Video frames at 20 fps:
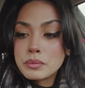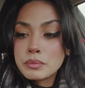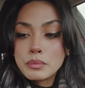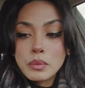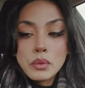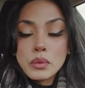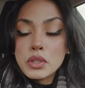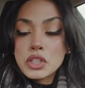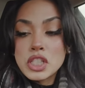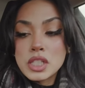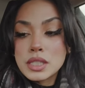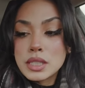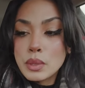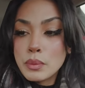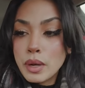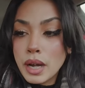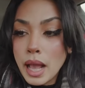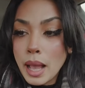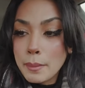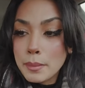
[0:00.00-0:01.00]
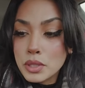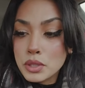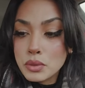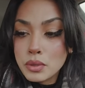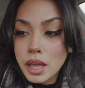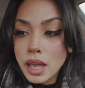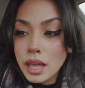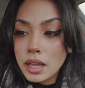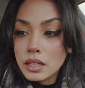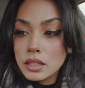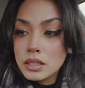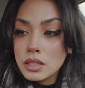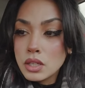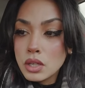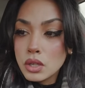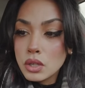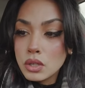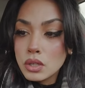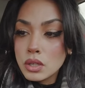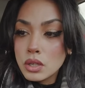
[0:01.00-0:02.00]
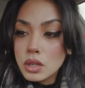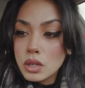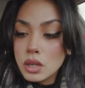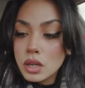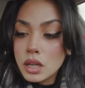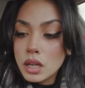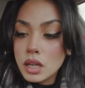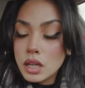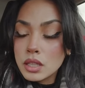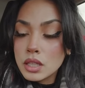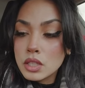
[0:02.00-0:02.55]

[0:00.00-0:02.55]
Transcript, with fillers: But we'll just see what happens, okay? Uh,